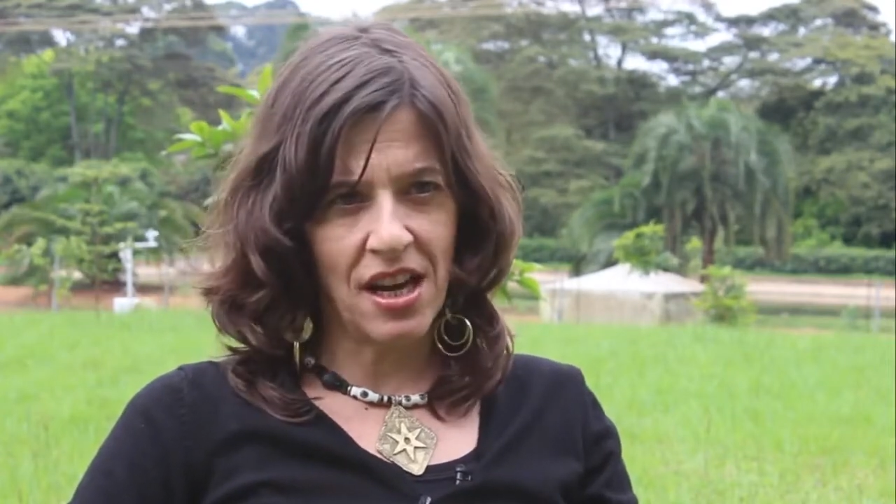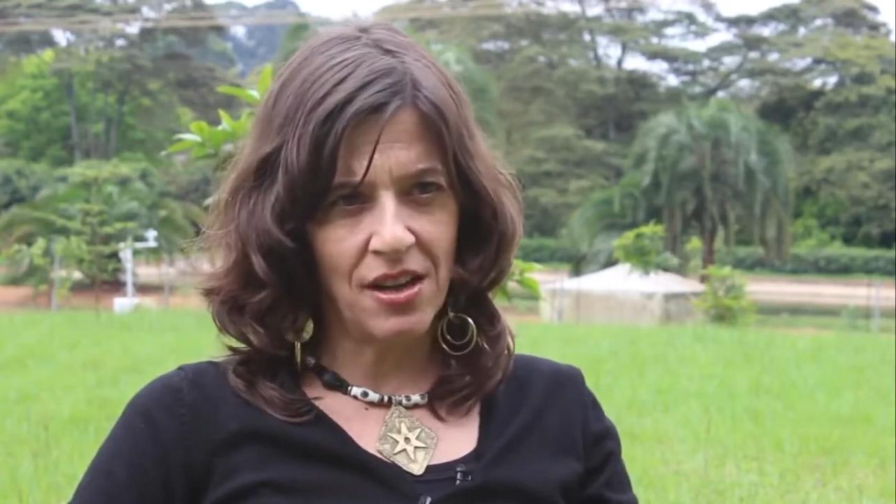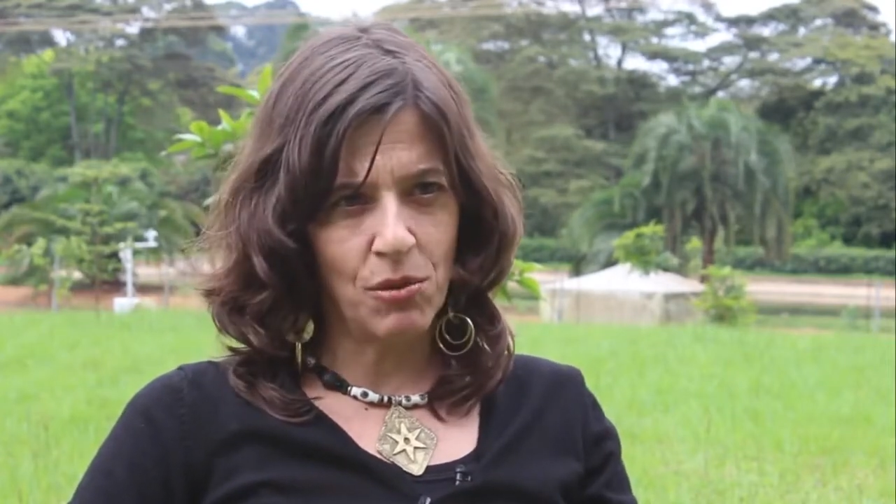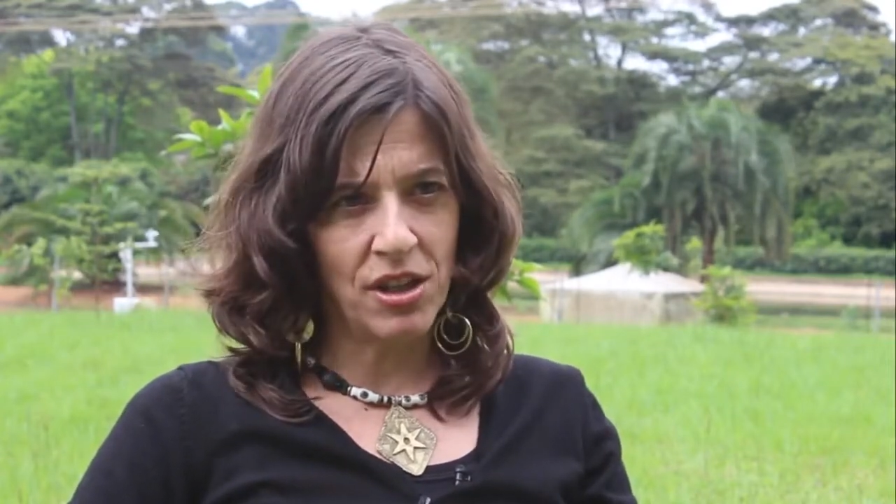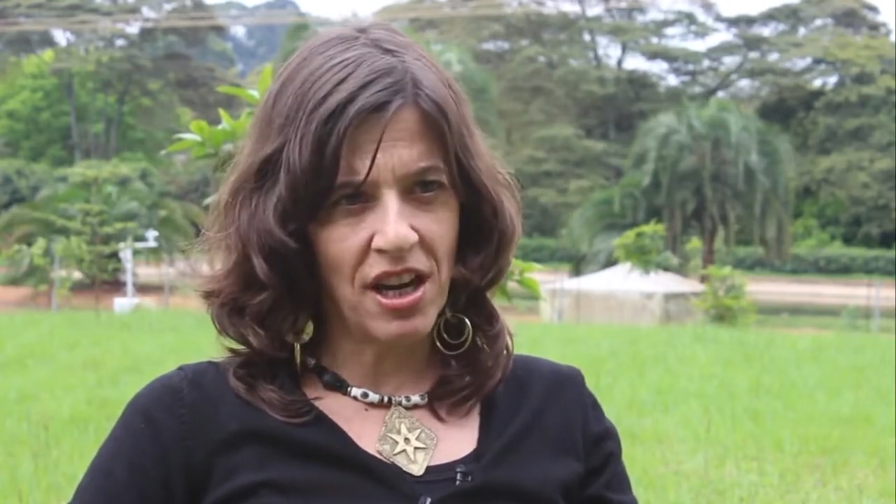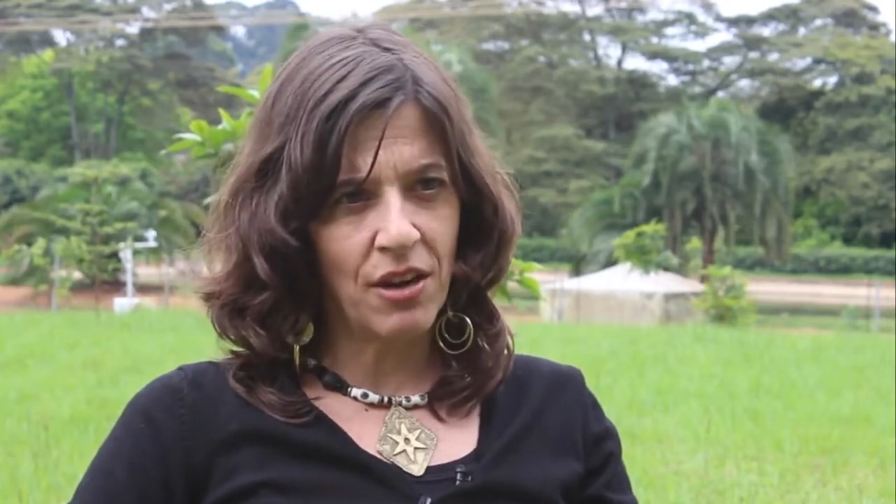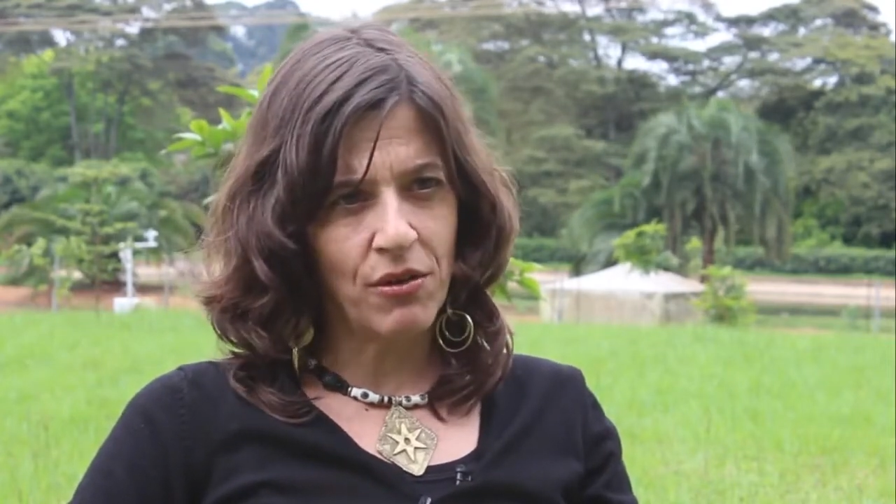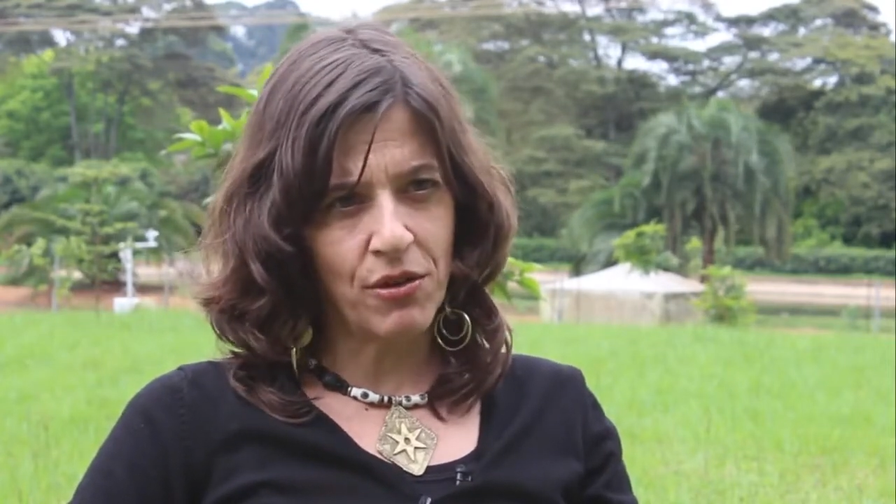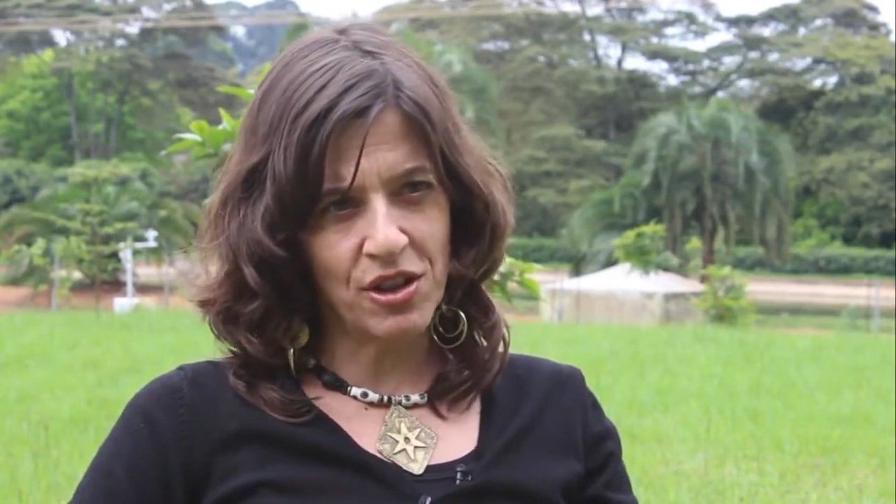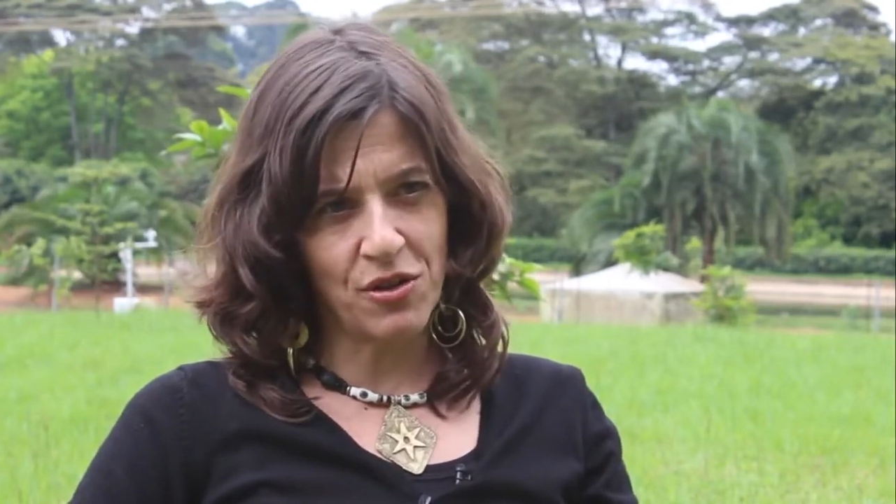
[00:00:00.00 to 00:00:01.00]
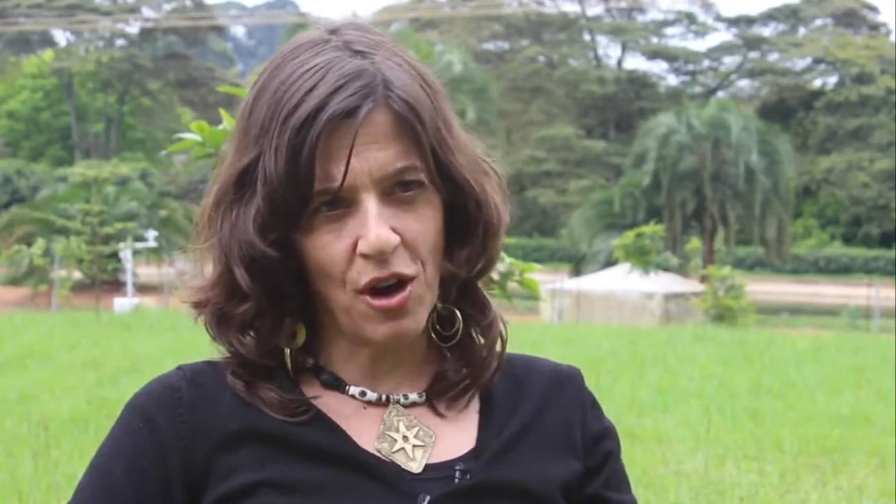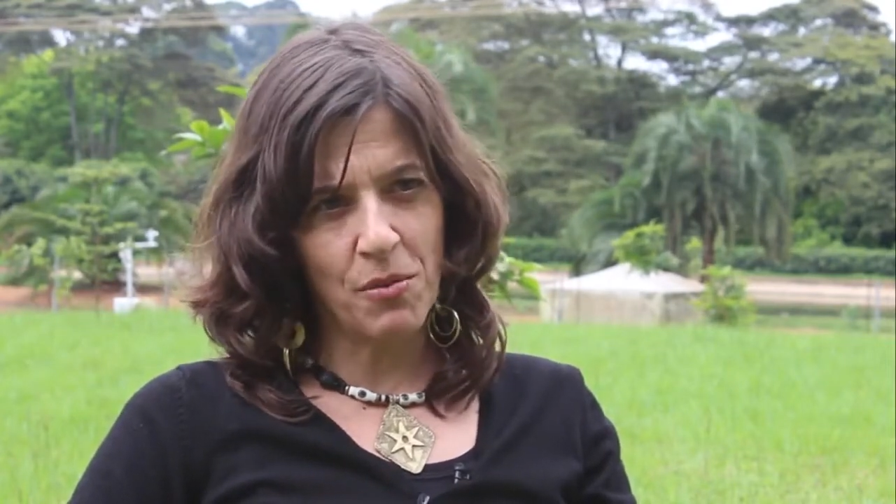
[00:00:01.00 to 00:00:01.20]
and what agroforestry